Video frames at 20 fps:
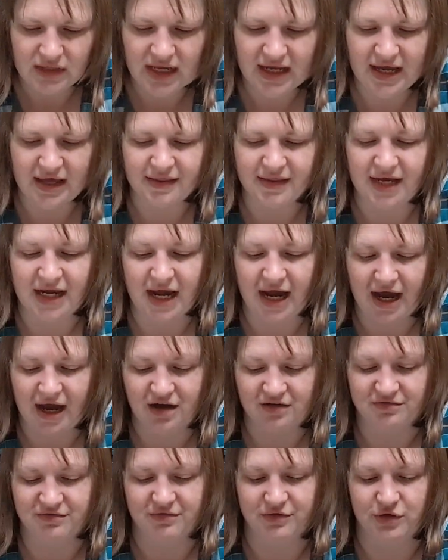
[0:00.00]
And they
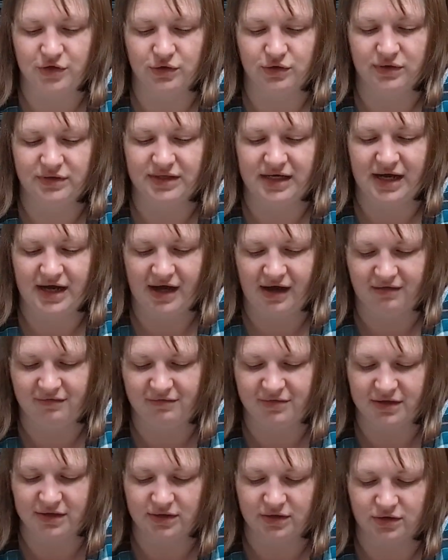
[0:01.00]
have
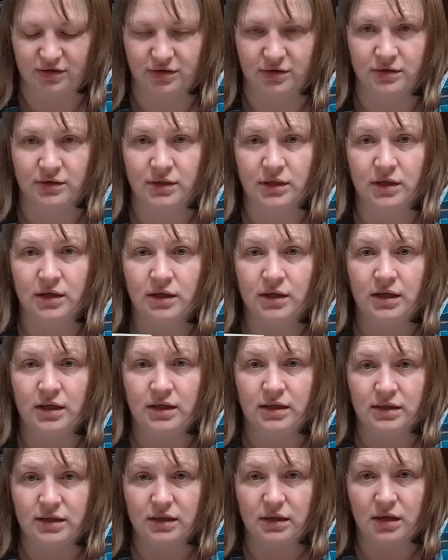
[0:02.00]
the little
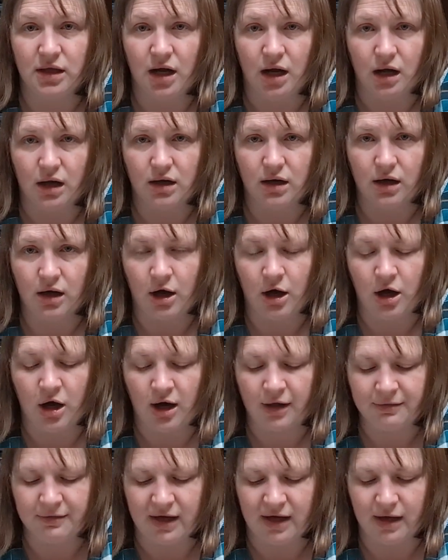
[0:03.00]
luck
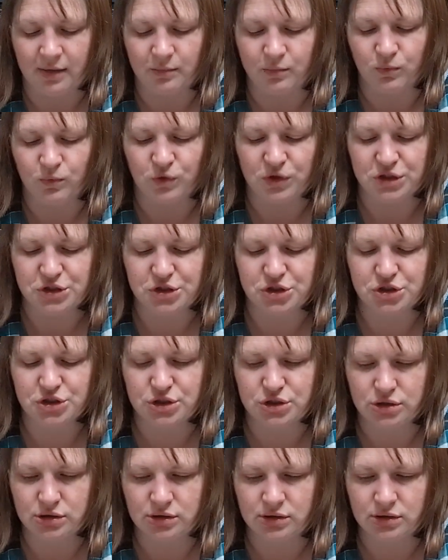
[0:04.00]
on them, which